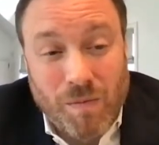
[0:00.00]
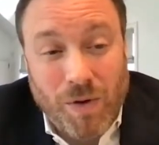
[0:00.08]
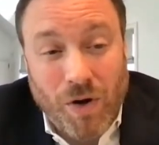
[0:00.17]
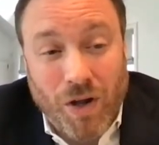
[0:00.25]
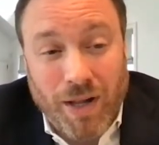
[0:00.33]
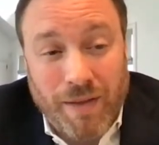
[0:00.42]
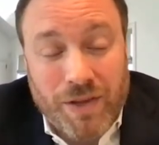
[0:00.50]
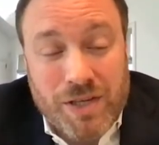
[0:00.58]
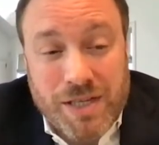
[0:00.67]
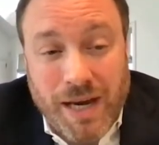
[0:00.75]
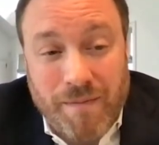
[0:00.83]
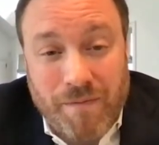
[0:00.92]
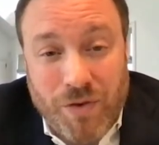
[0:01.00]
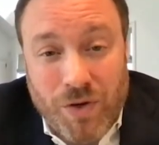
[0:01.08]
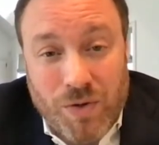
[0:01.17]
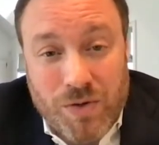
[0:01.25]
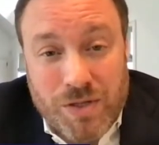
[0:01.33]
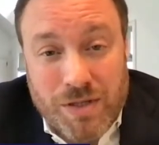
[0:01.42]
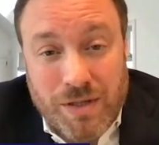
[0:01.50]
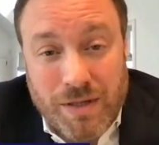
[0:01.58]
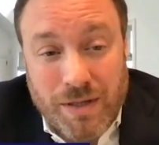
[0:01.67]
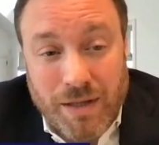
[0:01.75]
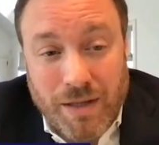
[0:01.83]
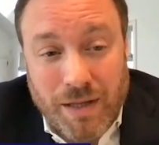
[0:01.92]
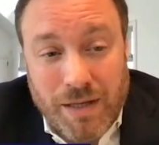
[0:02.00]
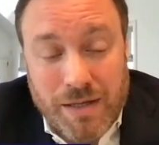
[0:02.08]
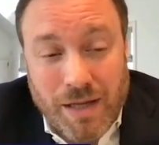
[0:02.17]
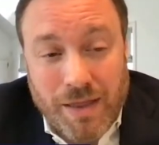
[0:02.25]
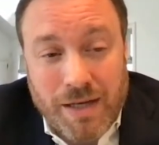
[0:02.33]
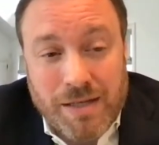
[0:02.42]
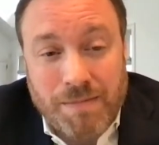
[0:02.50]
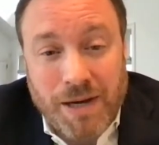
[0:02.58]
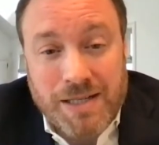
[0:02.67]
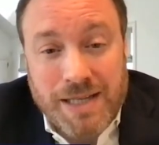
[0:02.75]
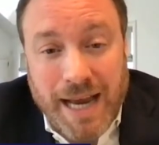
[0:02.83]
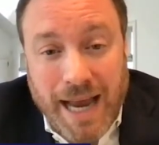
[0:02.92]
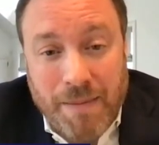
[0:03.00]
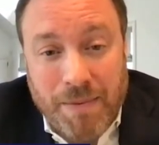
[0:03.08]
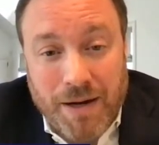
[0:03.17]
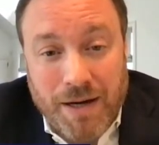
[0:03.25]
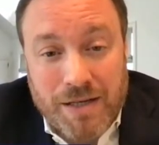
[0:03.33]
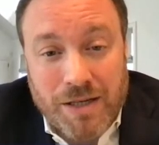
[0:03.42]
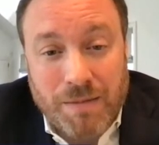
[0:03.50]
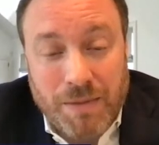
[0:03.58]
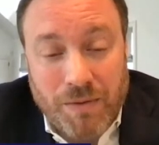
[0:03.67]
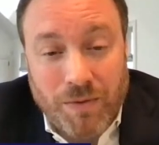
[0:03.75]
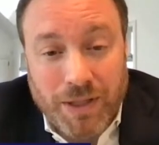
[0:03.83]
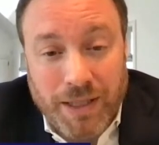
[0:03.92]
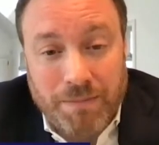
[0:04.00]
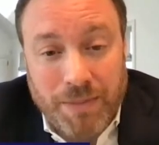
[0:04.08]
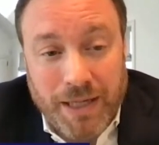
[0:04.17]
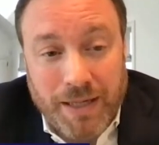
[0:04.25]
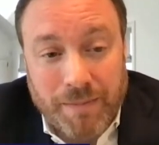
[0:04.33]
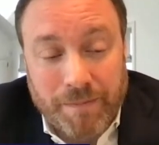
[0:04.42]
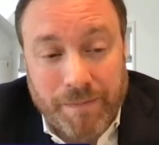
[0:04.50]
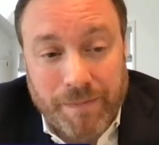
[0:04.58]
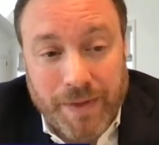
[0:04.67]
we all have the same views that something's about to happen and it's going to be really big.